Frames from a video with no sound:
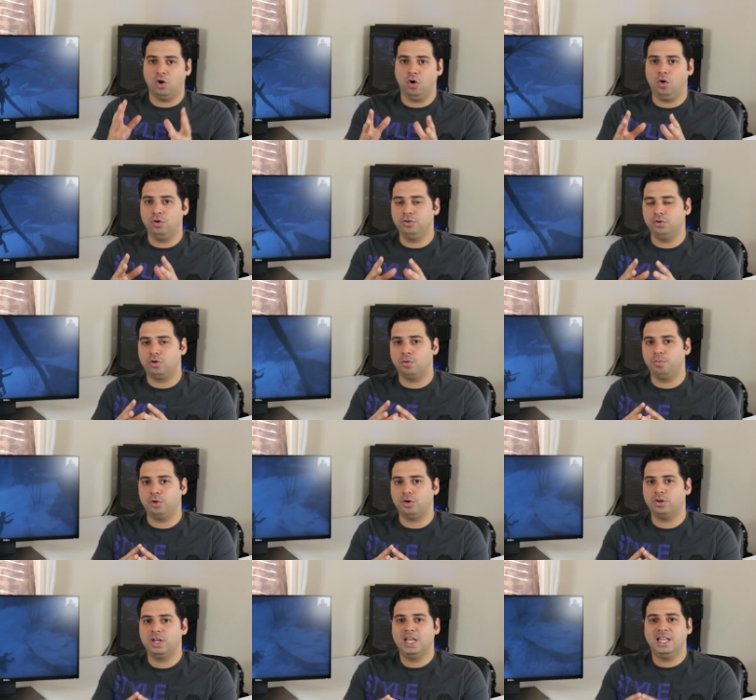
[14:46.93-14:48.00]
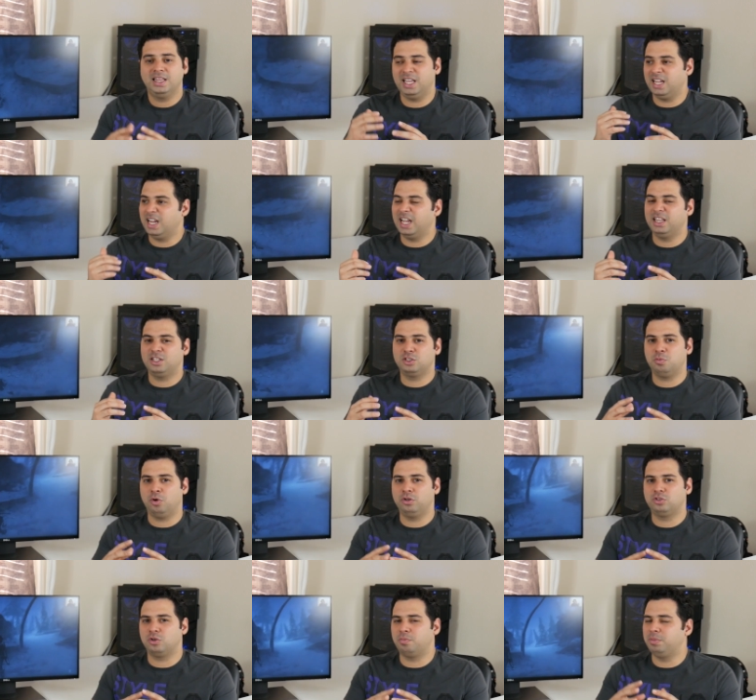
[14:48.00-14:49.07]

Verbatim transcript: on your computer, then get this monitor,